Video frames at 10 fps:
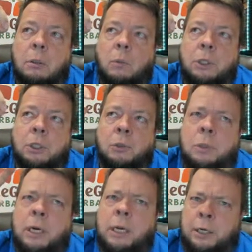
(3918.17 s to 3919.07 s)
which is
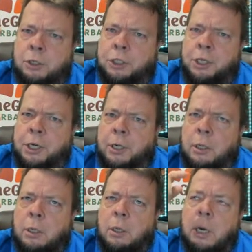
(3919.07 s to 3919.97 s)
really
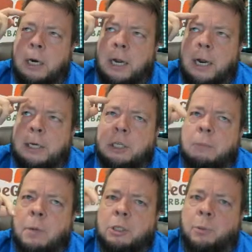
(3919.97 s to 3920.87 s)
interesting. And I
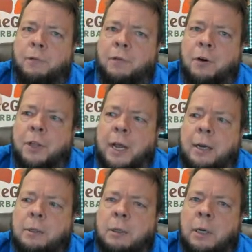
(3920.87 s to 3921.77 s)
actually much prefer
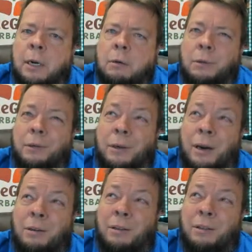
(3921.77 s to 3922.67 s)
that. And I don't
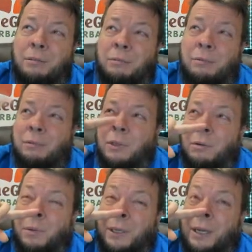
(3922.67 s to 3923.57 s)
I don't
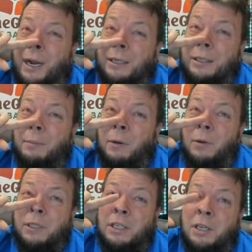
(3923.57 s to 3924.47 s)
know when the last time I
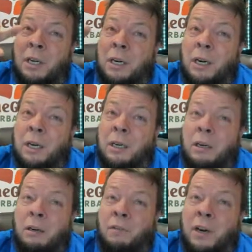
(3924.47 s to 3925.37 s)
was I stuck a needle in a
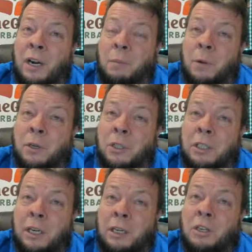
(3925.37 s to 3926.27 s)
dog for acupuncture
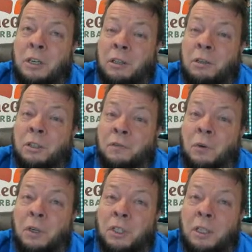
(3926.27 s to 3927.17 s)
because I usually use the
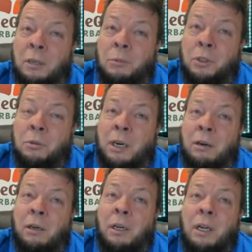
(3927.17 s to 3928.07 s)
forks on them too
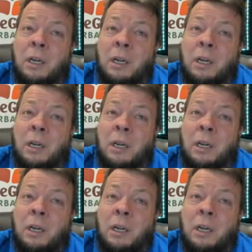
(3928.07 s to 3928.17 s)
now.